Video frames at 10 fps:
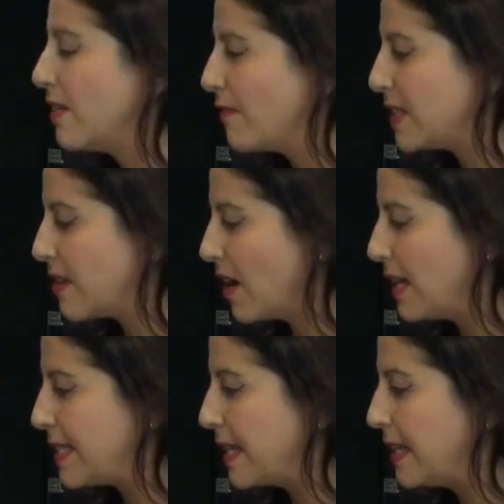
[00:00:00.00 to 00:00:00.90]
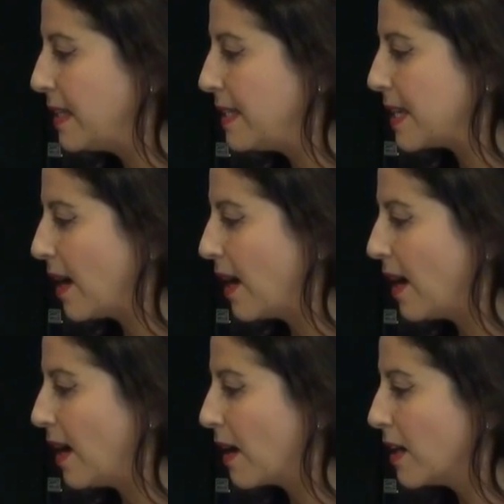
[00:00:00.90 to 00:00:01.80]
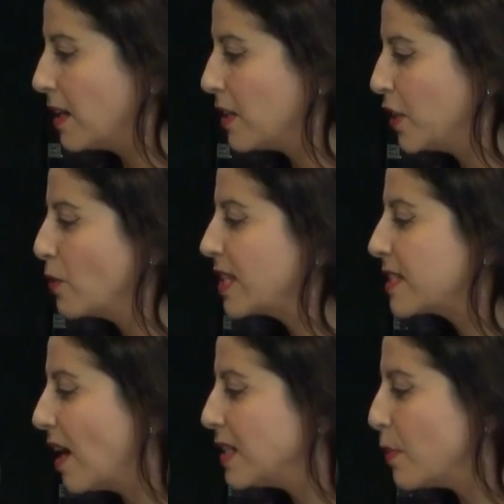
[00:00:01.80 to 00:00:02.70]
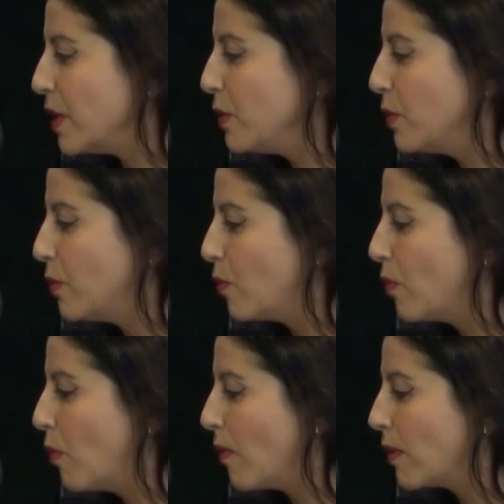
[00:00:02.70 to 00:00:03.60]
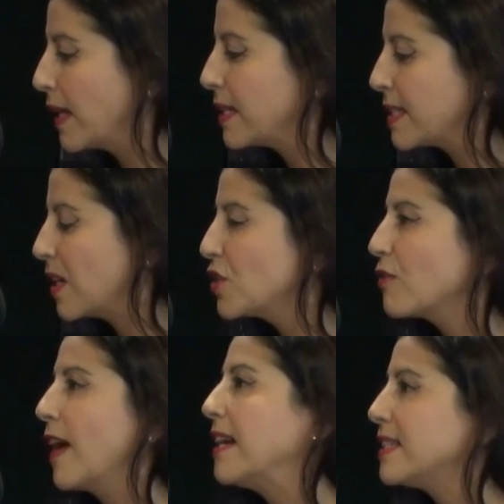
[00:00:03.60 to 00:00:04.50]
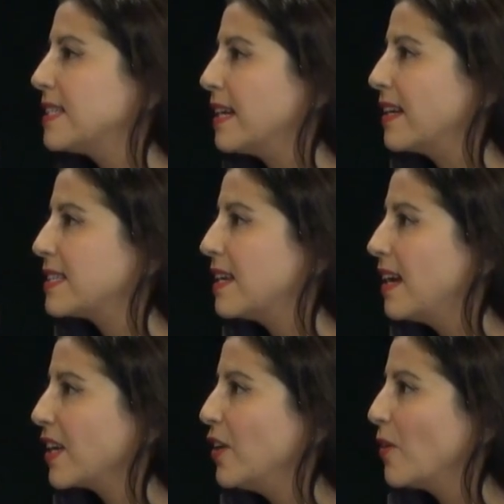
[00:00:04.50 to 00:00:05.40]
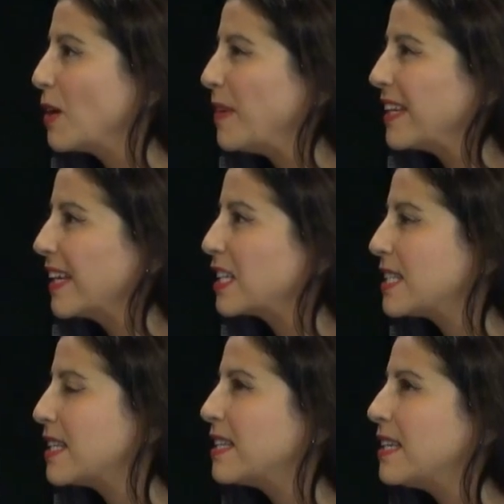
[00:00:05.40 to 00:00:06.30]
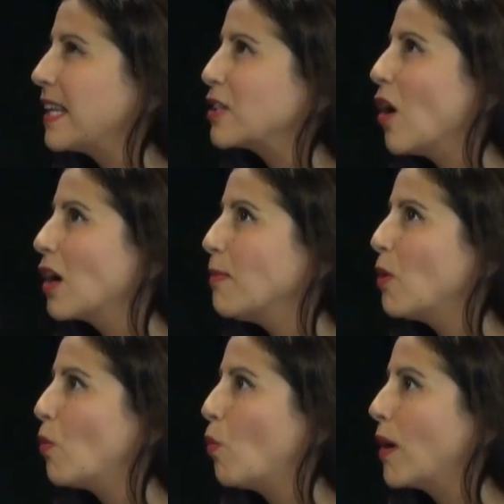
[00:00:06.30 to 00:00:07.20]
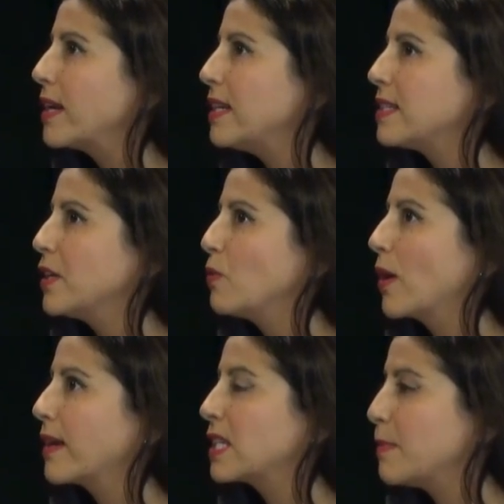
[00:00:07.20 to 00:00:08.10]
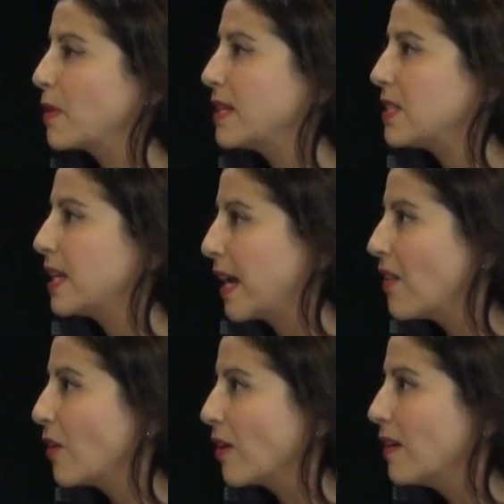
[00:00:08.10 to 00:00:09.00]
emphasize is, discuss what you discuss your fantasies. You know what I mean? Talk about what it is that you want to experience together.